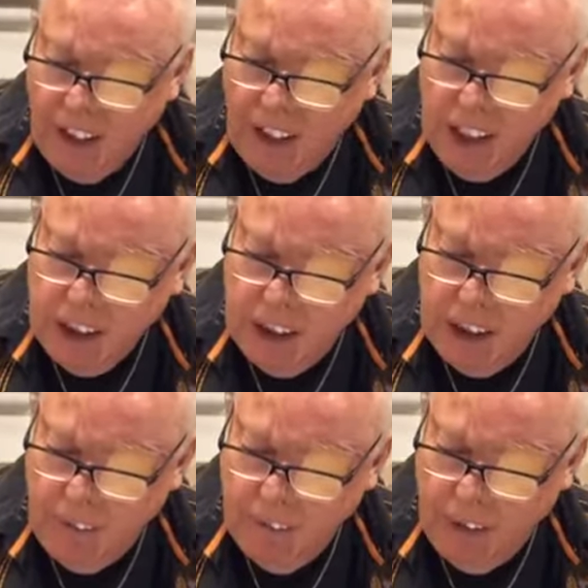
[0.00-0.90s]
He
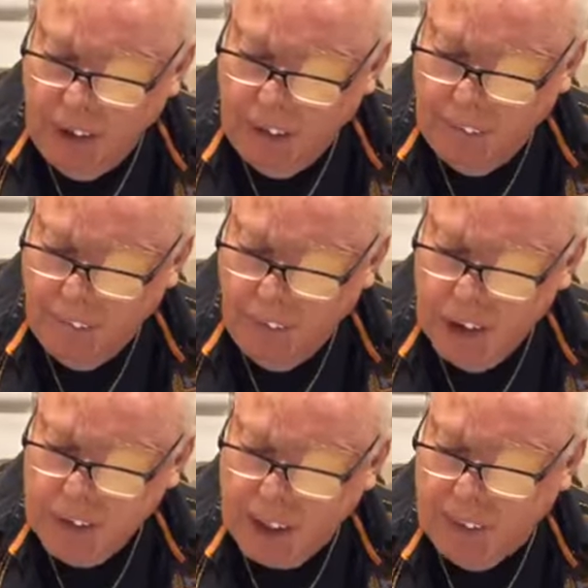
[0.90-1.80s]
said,
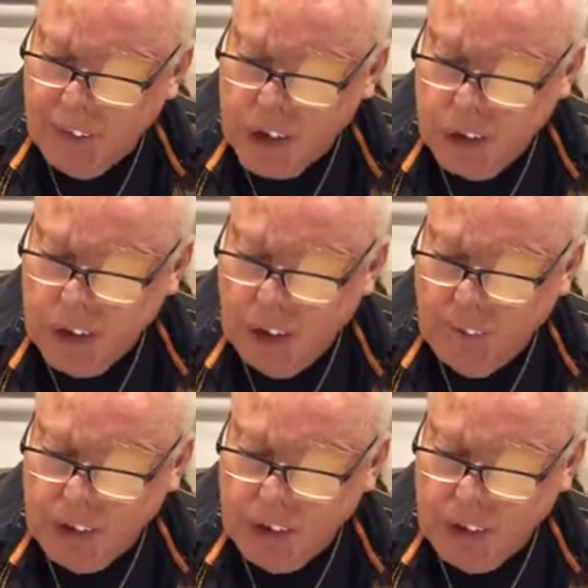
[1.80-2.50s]
let's back at verse 22.